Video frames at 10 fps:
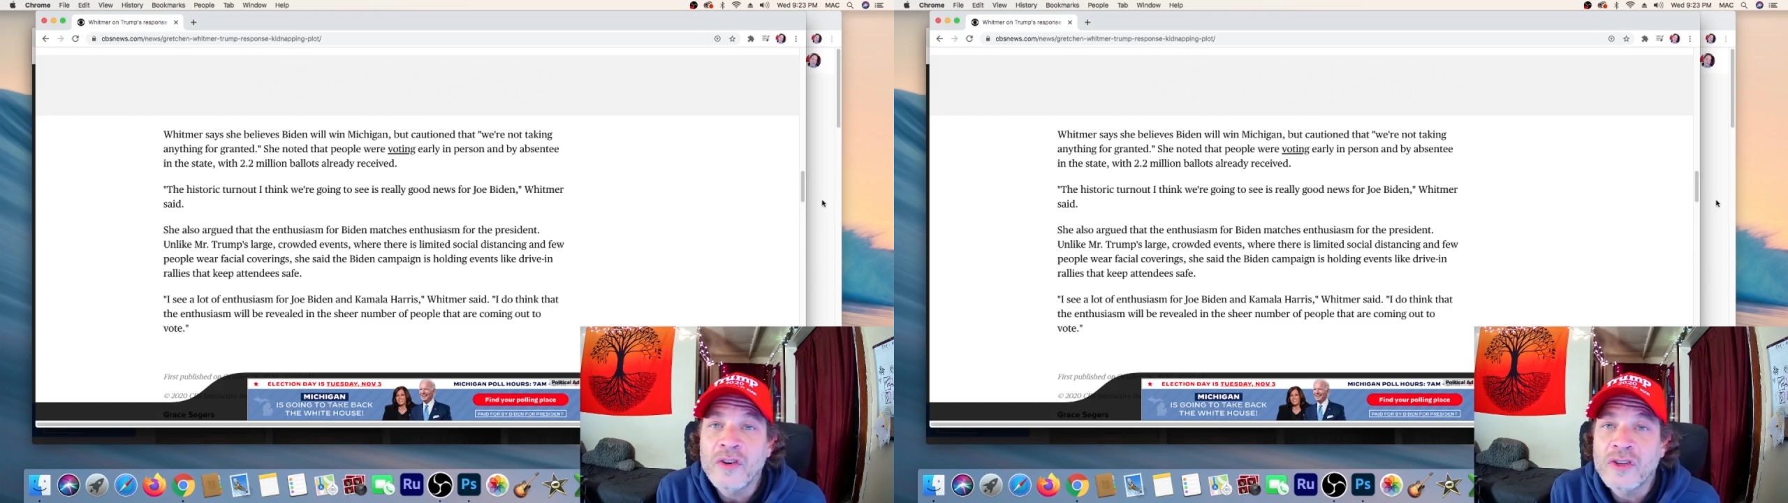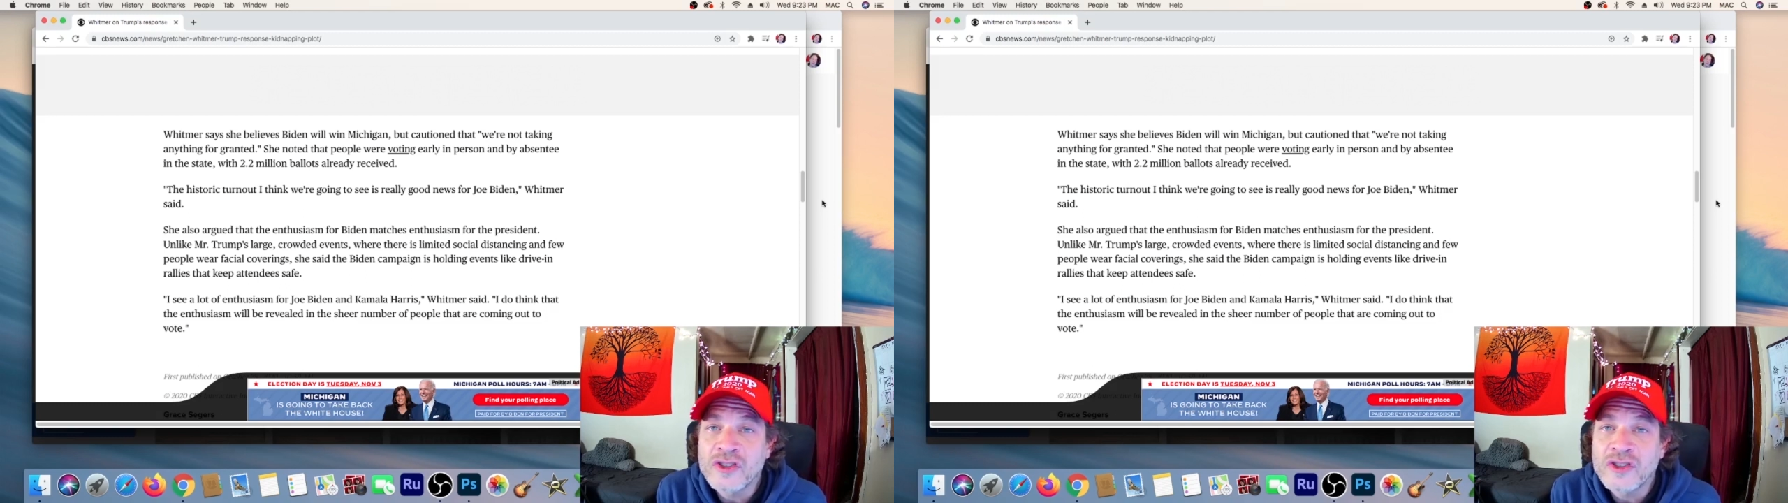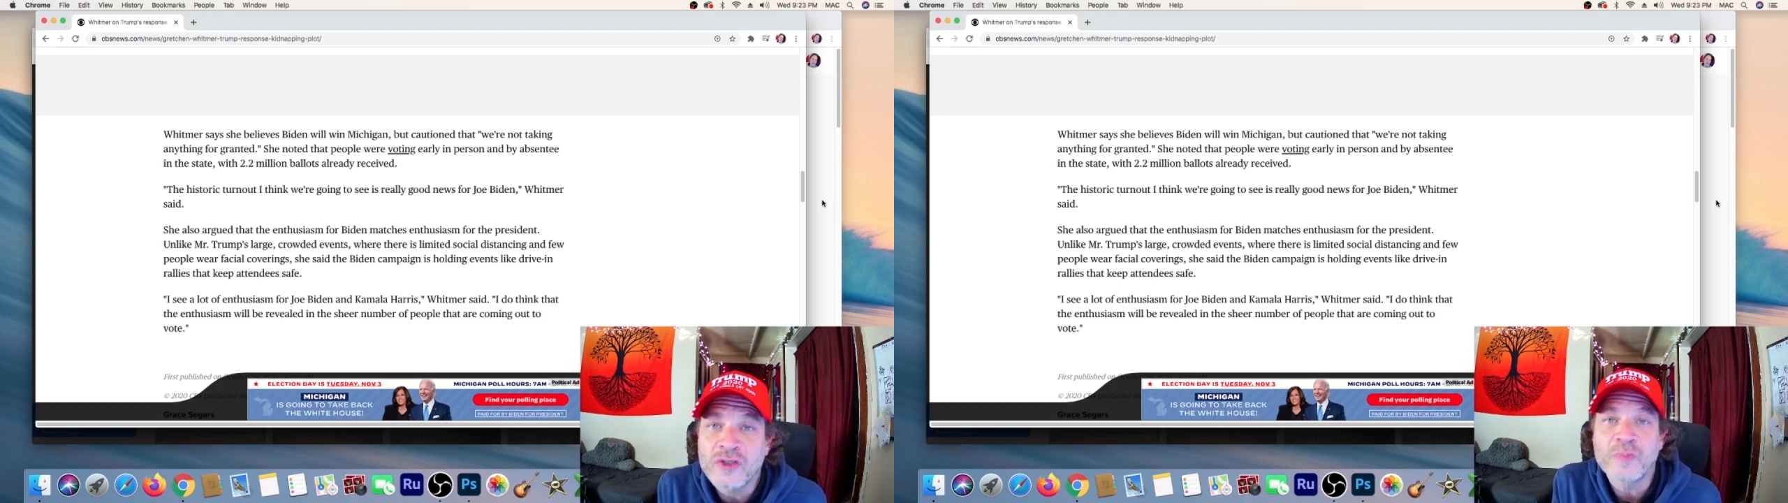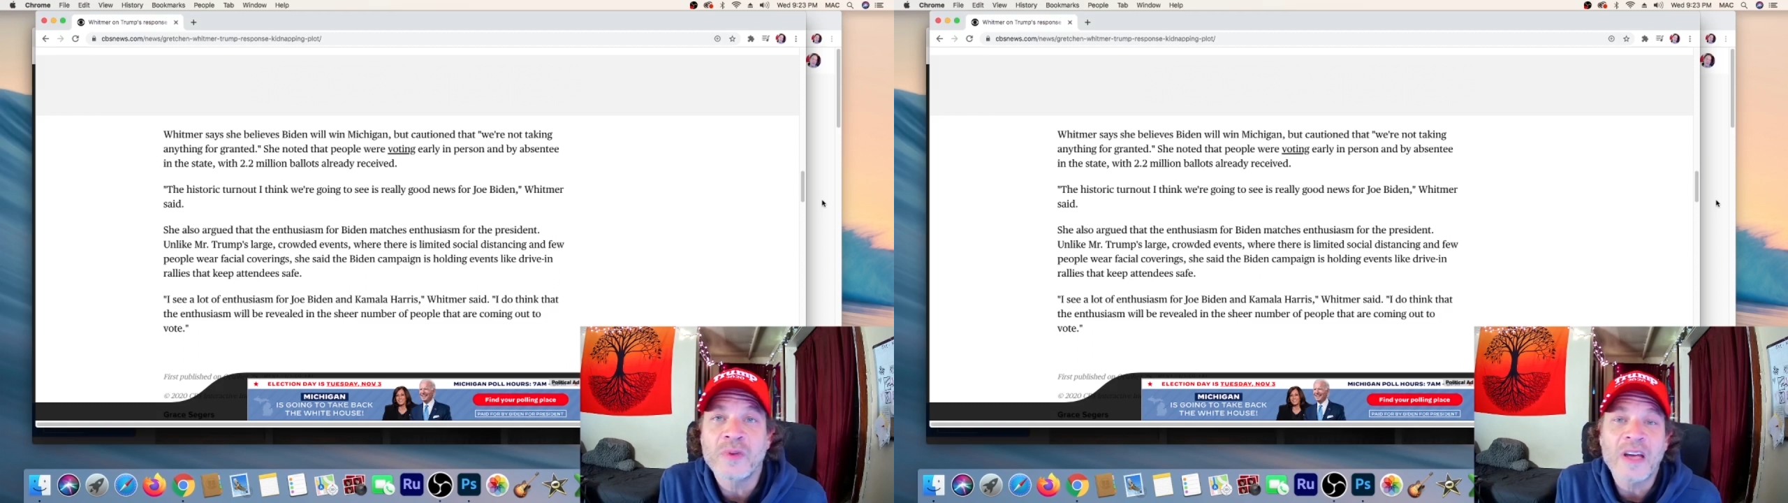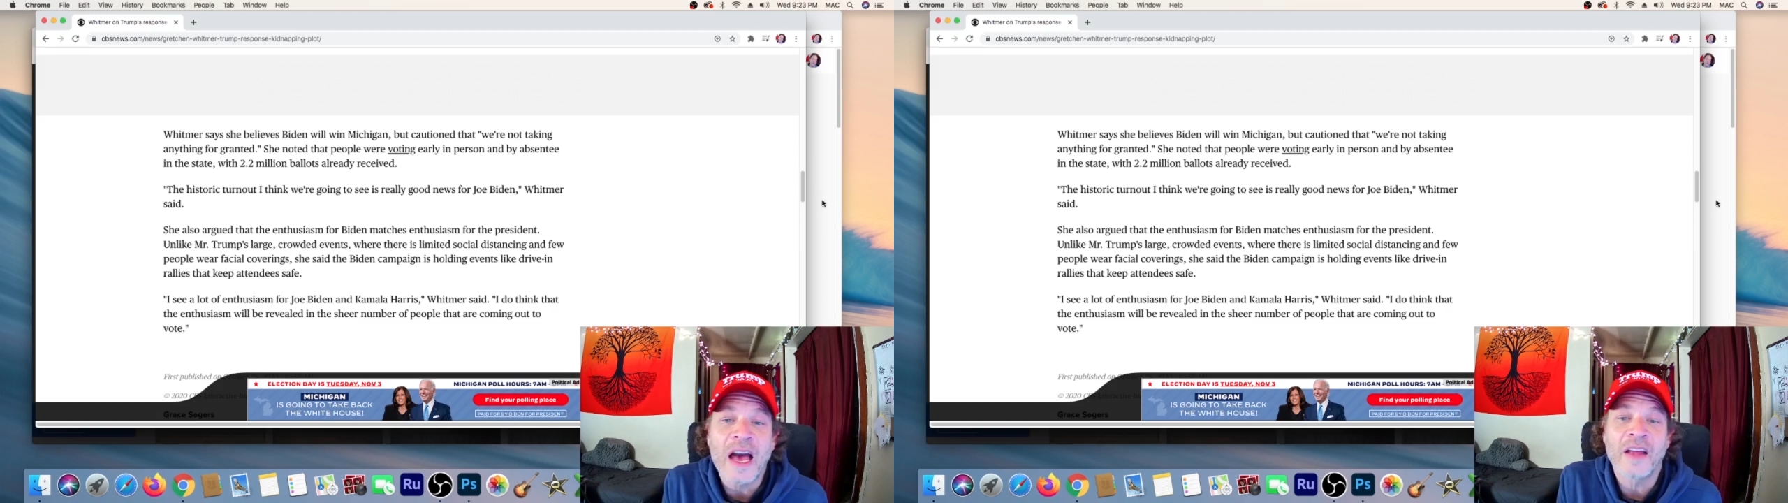be on the
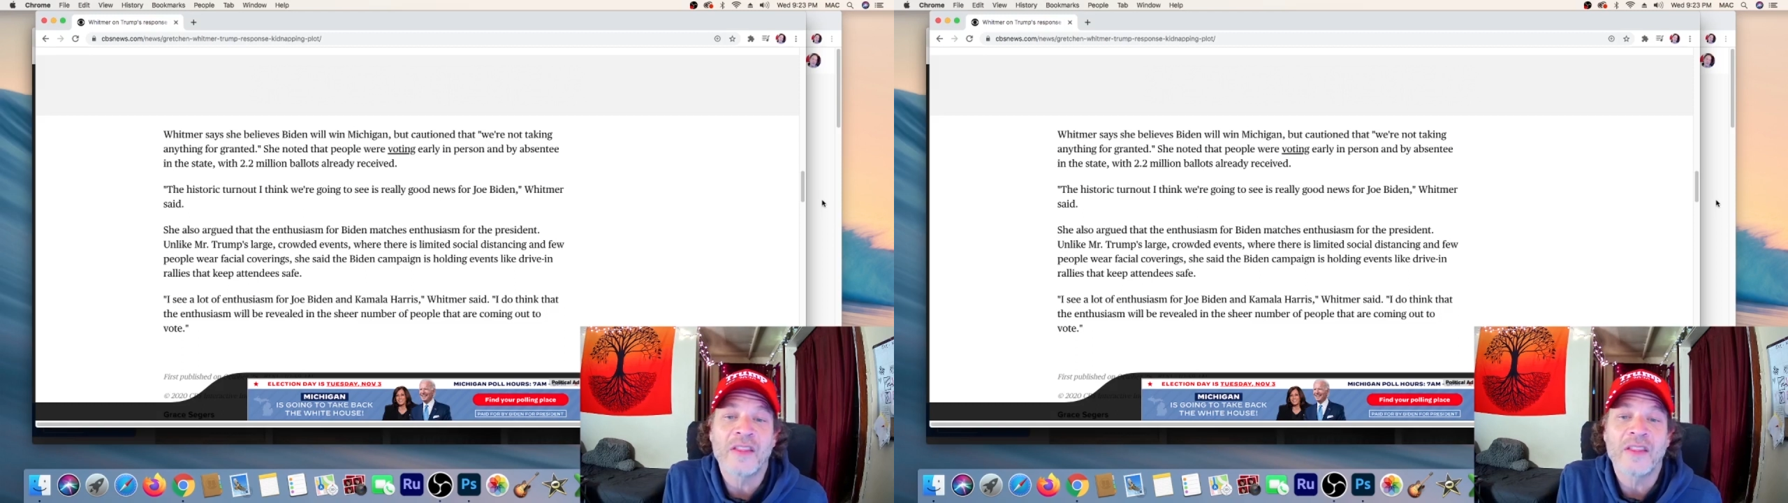Joe